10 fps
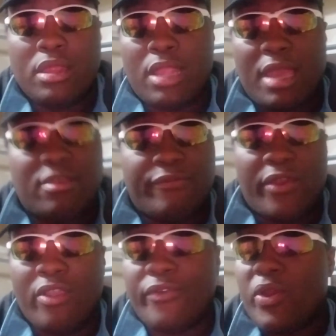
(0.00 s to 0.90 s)
That's a
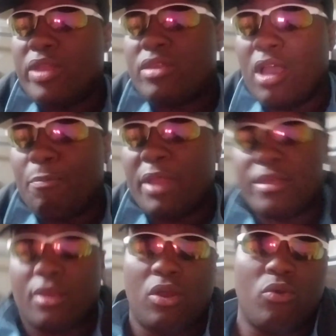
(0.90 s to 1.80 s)
very, very tough
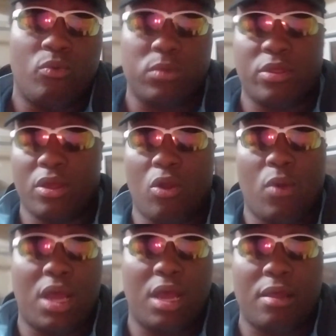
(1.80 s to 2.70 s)
place
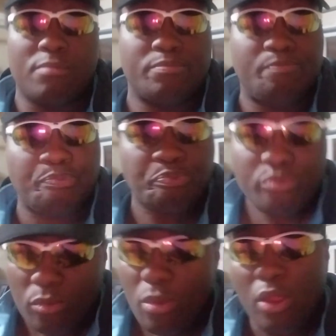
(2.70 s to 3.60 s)

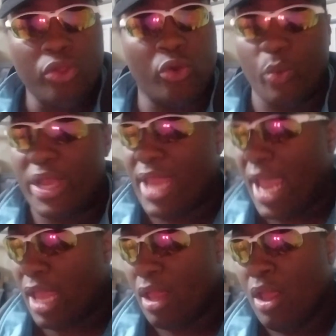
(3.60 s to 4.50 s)
to win
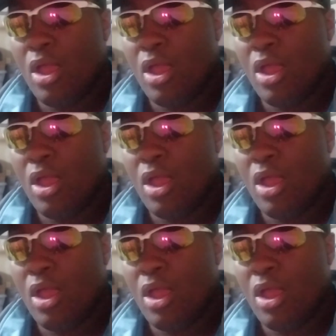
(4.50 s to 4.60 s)
at.